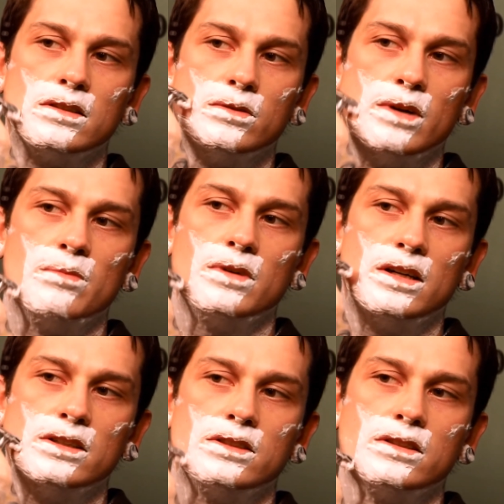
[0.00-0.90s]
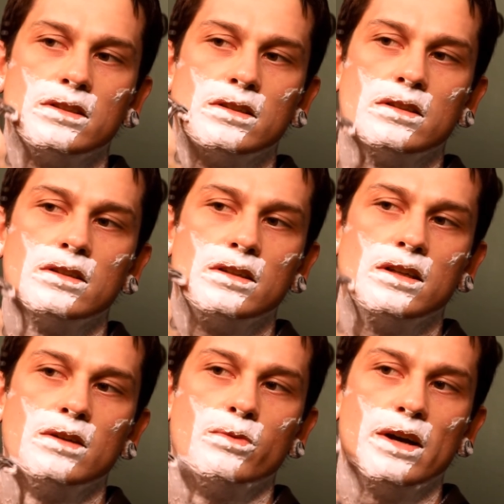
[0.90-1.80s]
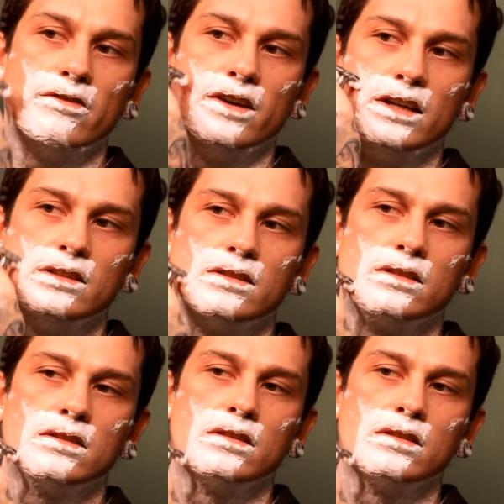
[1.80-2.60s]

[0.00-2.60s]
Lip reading: wet brush, and wet face.